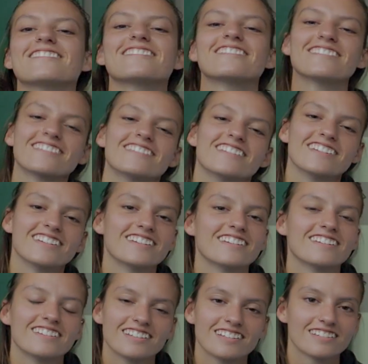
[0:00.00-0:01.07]

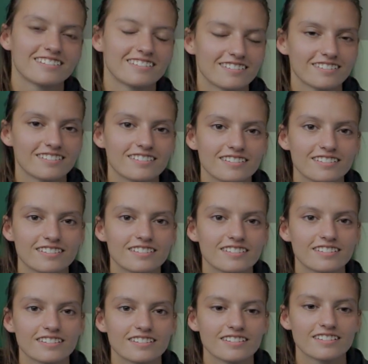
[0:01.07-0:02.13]

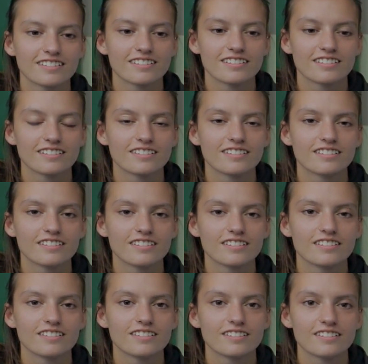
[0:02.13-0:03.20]

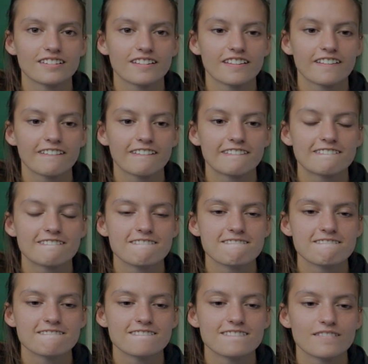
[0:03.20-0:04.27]

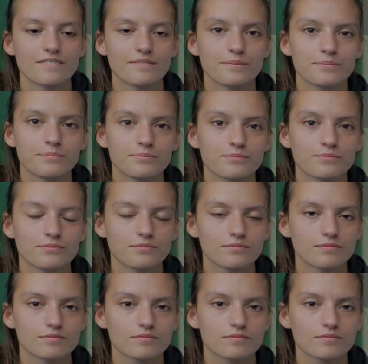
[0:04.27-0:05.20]
No words are spoken by the person on screen.